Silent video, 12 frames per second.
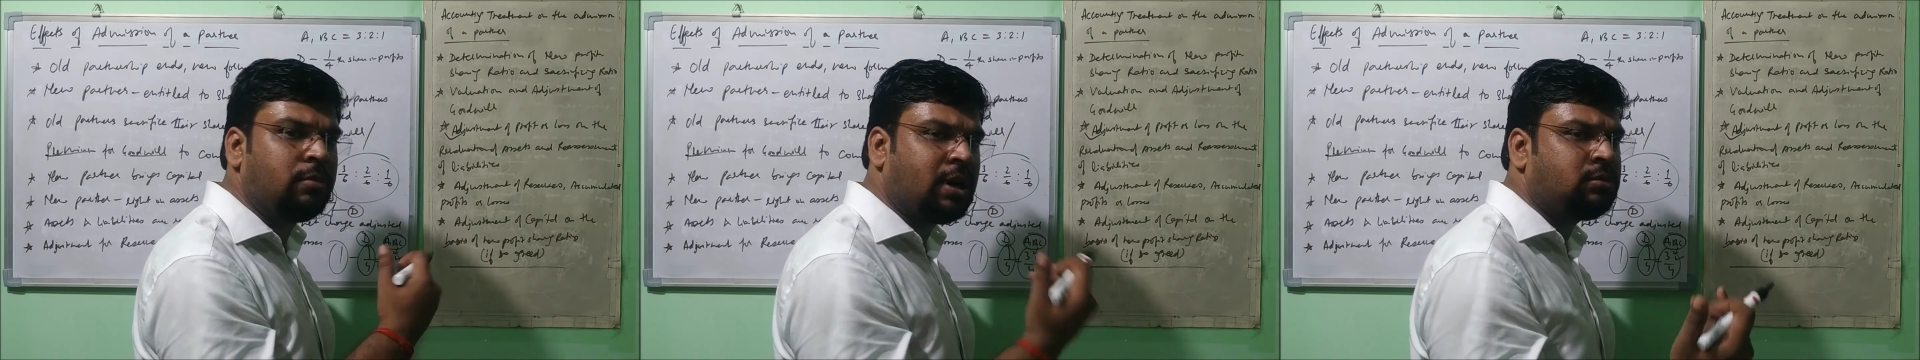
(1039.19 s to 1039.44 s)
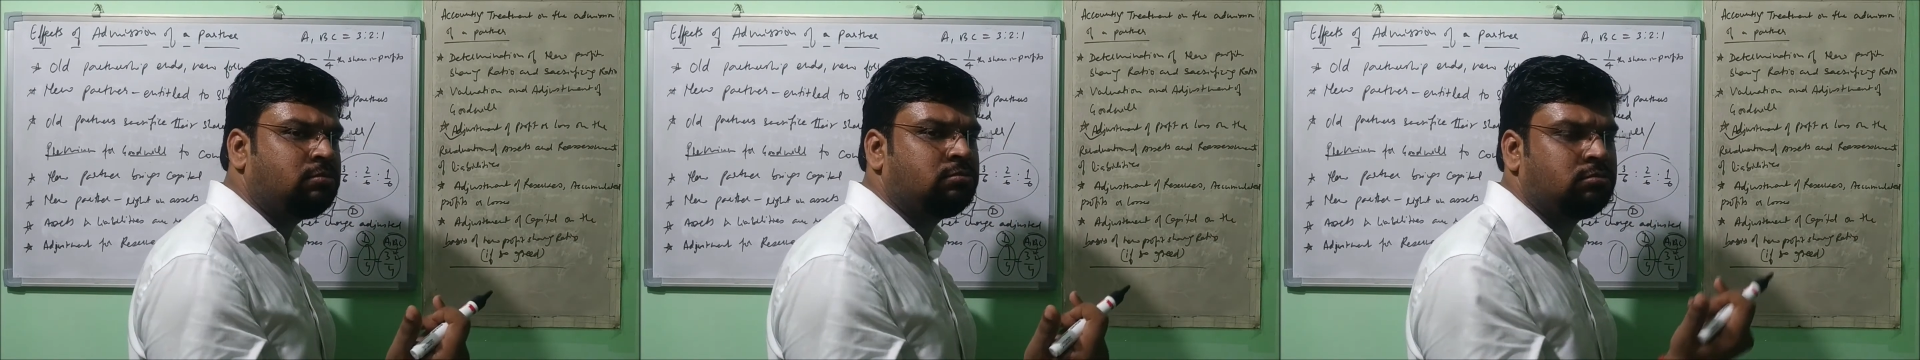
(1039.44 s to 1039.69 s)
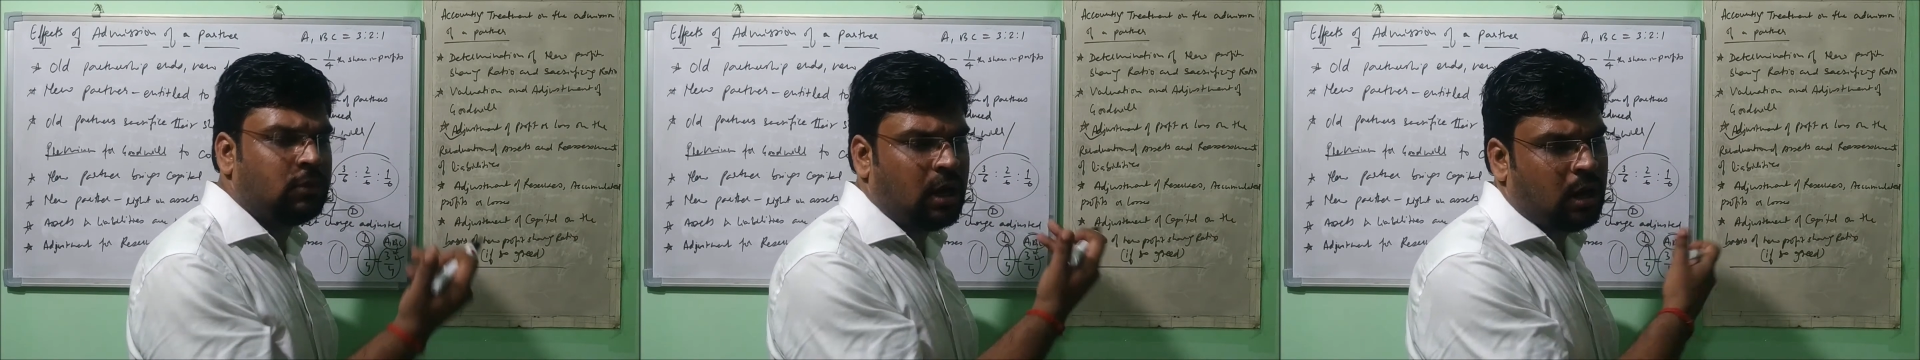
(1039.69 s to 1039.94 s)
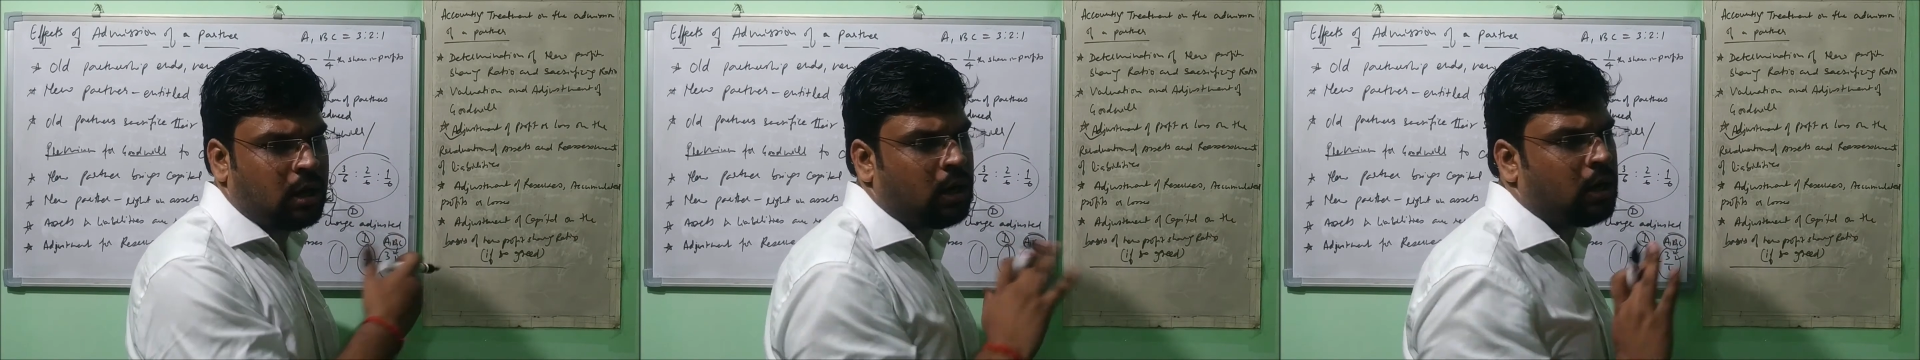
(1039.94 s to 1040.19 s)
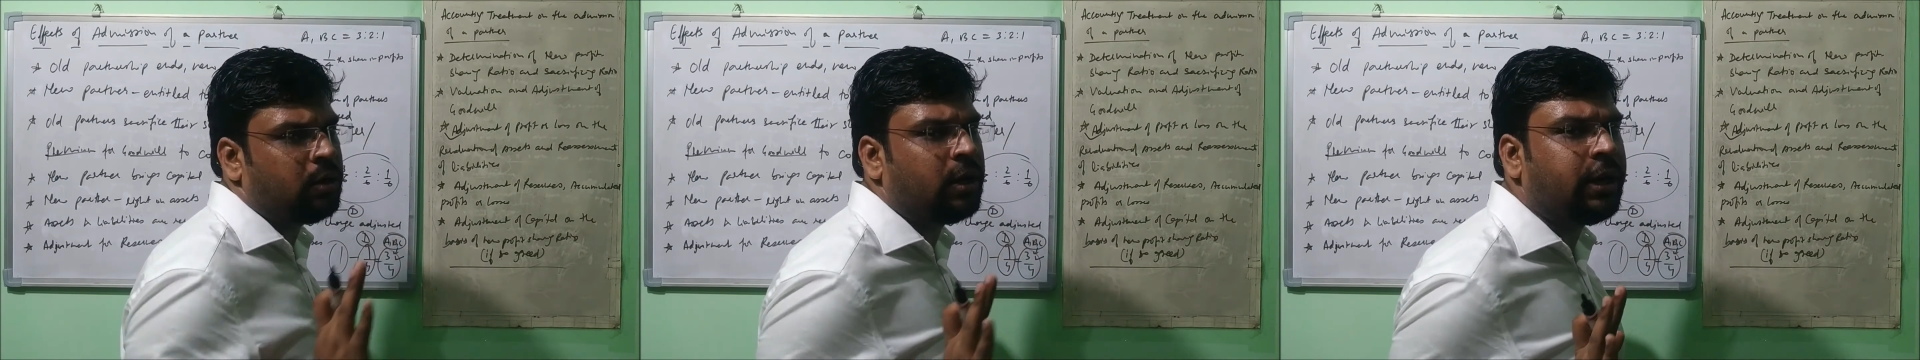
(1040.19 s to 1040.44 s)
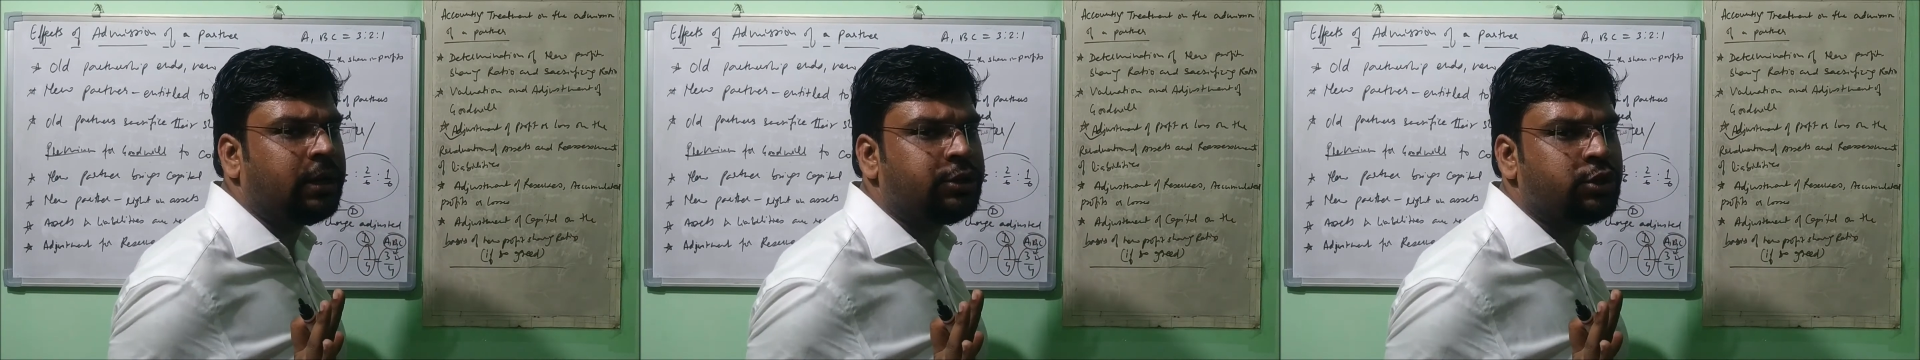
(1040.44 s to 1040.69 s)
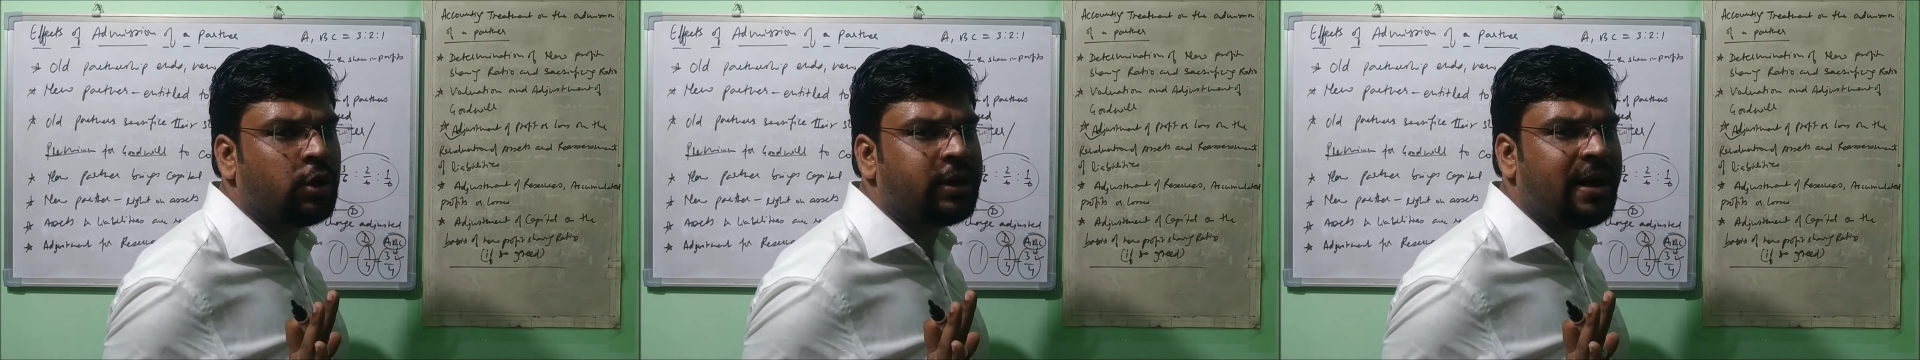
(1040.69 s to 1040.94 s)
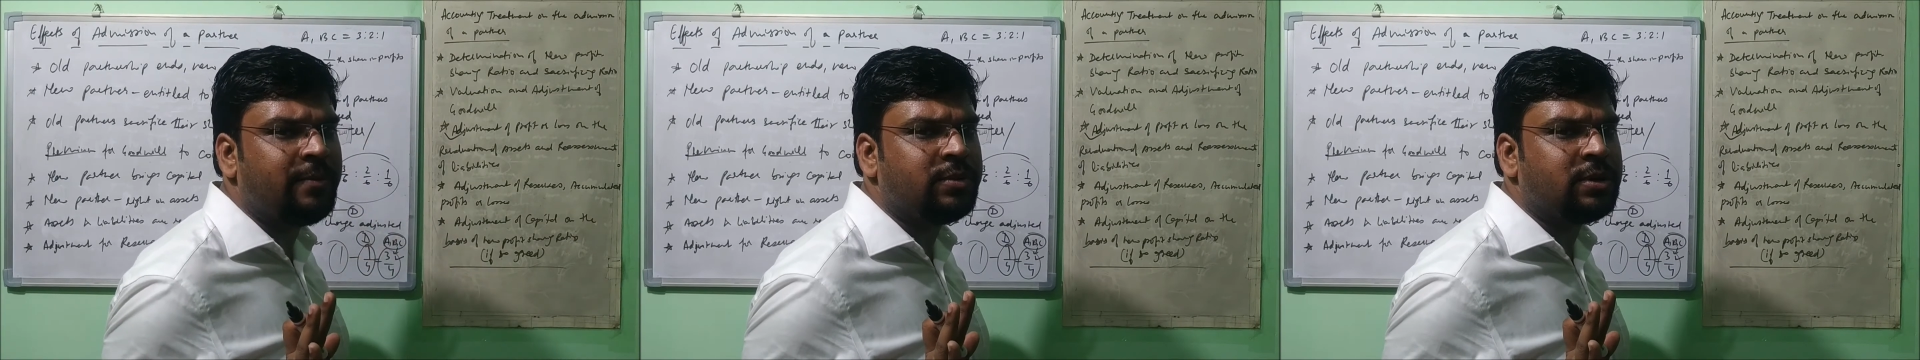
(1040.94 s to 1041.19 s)
But in short,
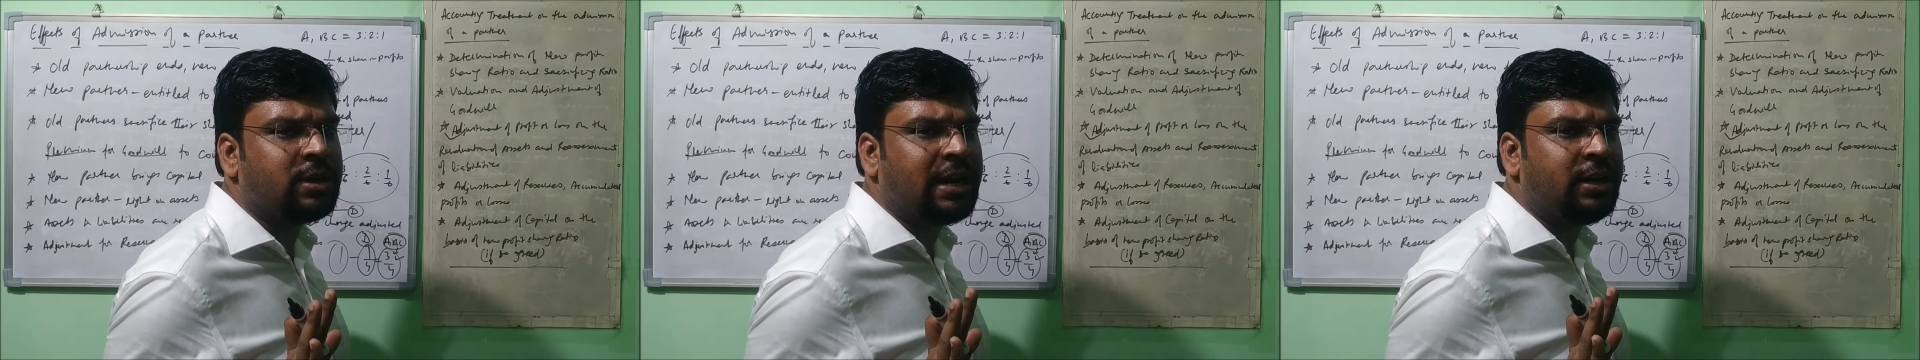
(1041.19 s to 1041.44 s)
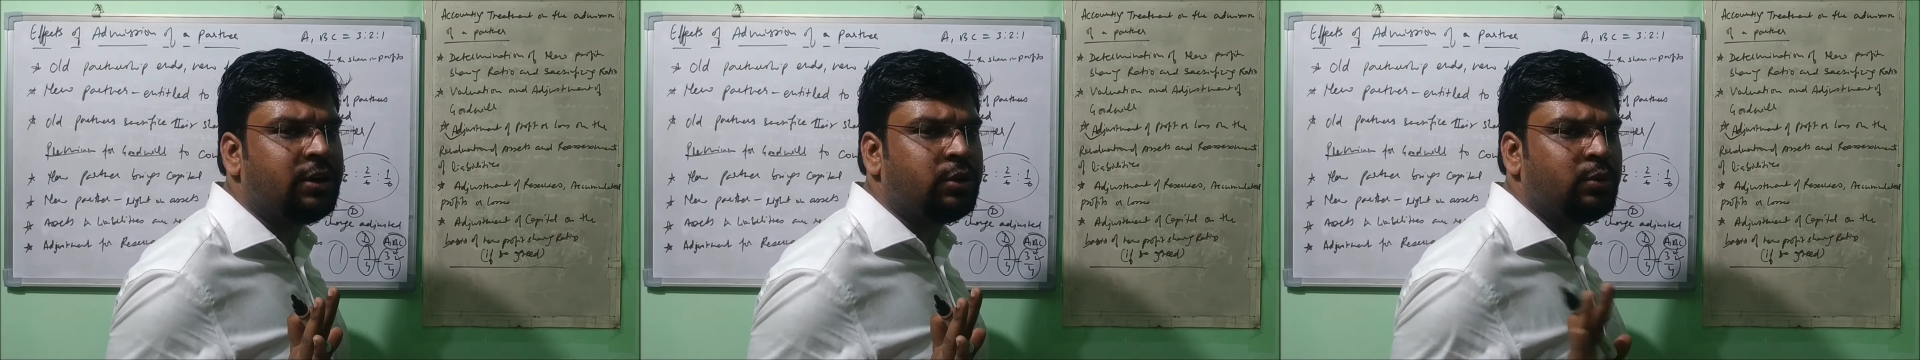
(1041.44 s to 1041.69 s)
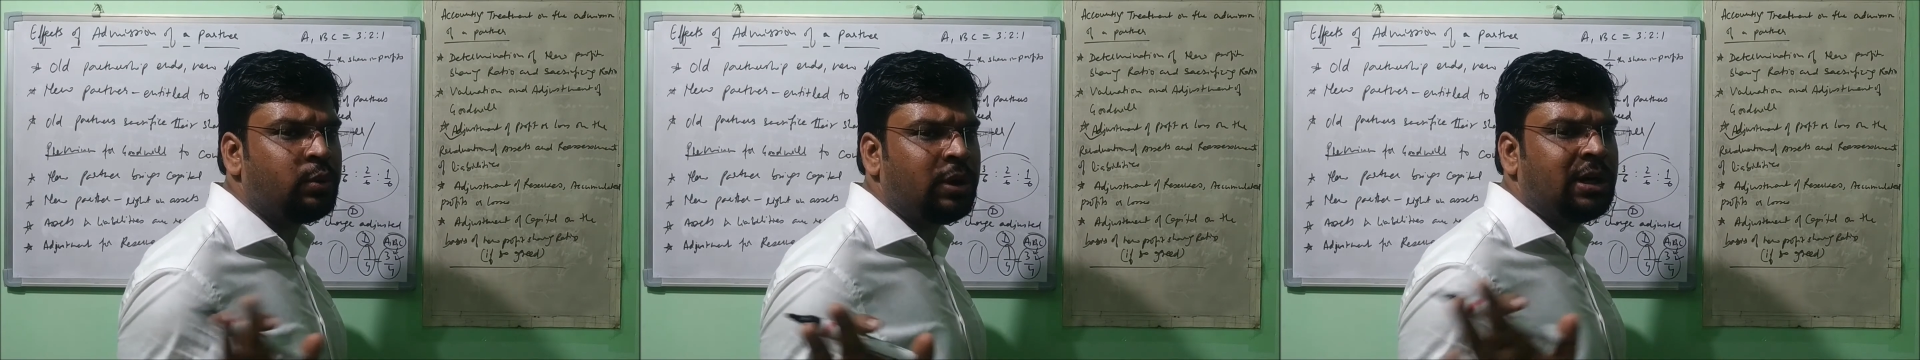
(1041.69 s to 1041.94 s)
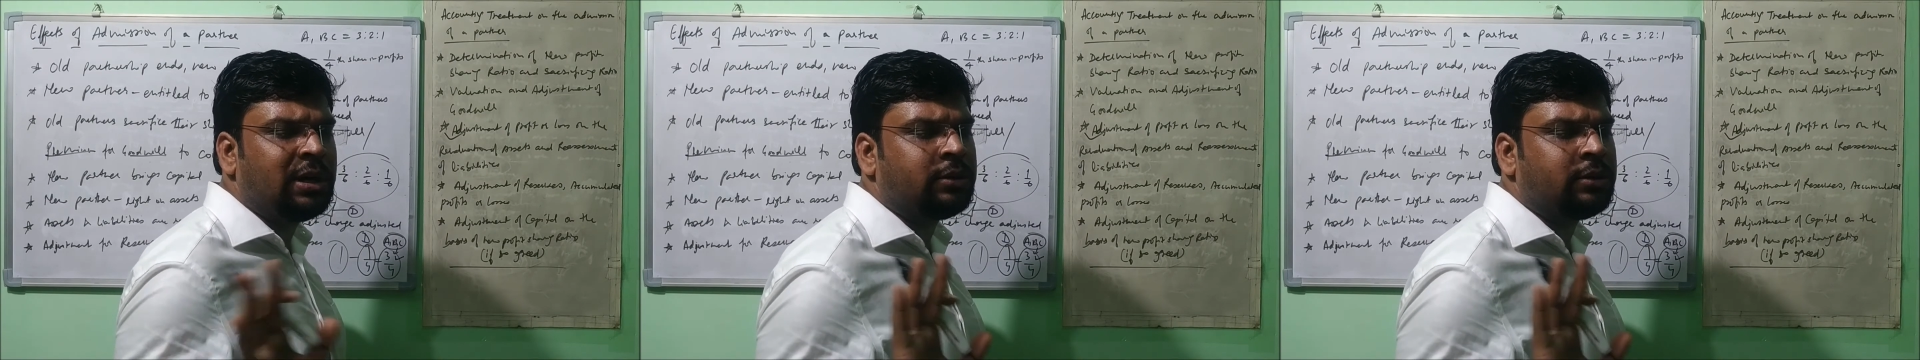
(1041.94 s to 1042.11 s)
I am telling you,